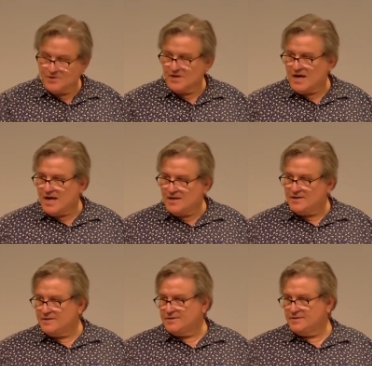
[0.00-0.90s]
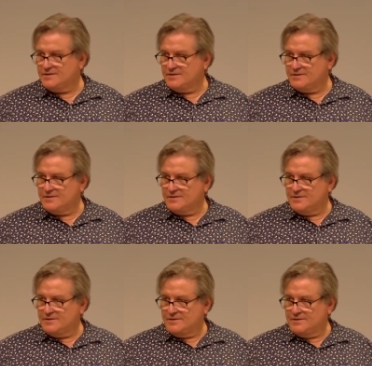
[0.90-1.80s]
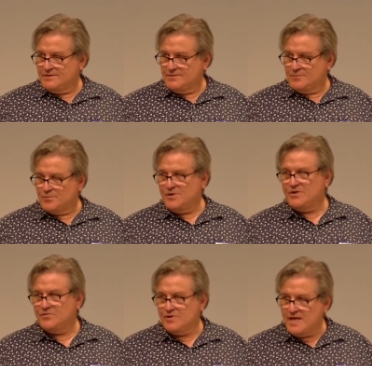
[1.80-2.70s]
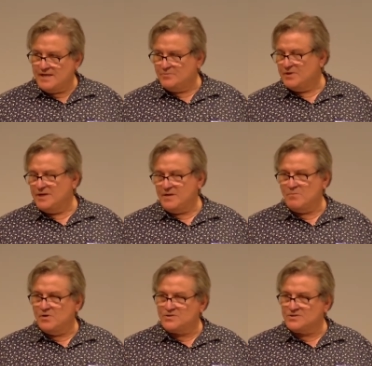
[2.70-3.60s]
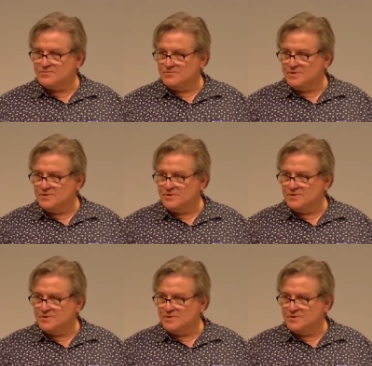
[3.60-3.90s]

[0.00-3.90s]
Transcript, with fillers: so God recreated, but in a most